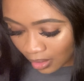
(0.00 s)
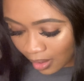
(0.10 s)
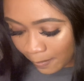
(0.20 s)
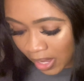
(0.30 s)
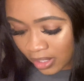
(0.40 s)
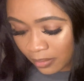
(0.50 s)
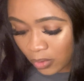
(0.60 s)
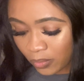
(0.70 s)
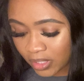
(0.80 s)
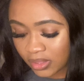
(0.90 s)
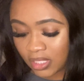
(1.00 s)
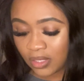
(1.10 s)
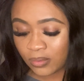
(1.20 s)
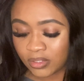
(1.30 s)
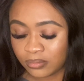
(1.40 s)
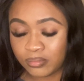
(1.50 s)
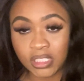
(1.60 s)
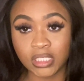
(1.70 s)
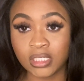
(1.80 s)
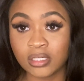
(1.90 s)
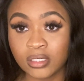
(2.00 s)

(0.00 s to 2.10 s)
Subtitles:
my number one thing would be,